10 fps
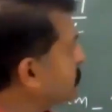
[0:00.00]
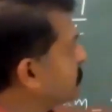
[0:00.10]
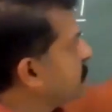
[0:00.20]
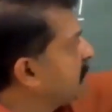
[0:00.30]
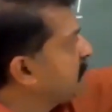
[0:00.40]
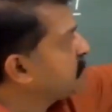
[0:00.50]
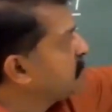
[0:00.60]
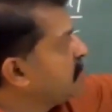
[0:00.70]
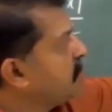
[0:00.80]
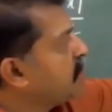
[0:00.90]
is h
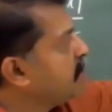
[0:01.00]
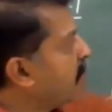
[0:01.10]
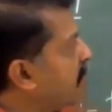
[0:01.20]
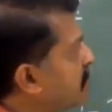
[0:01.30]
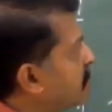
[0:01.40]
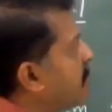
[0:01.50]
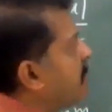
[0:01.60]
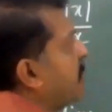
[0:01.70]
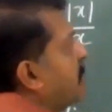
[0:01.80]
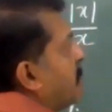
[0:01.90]
divided
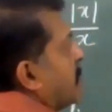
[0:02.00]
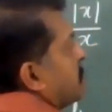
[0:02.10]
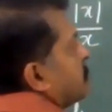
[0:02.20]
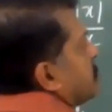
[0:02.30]
by minus